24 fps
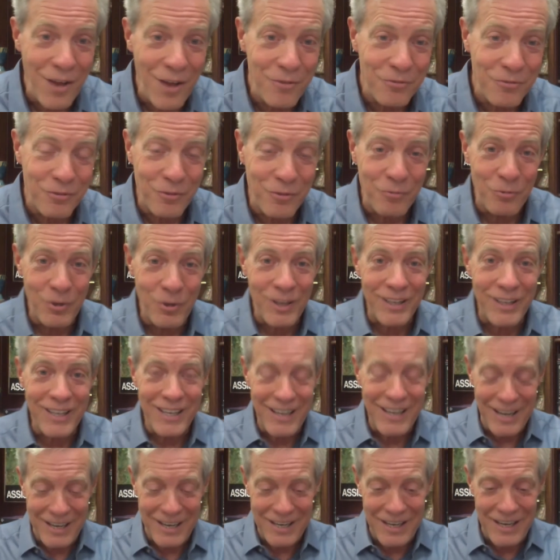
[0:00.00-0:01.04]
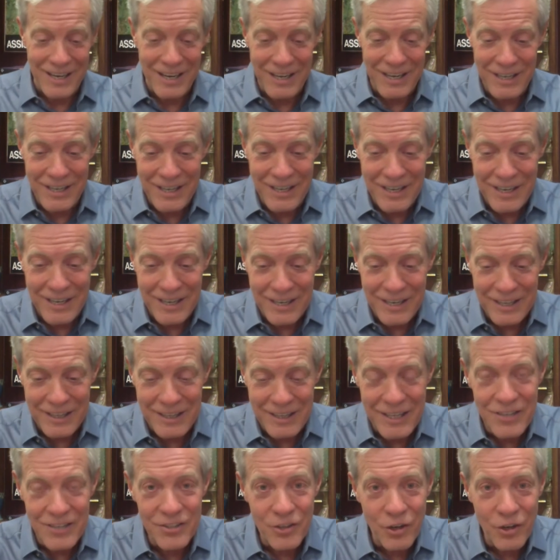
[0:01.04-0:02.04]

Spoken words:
really in this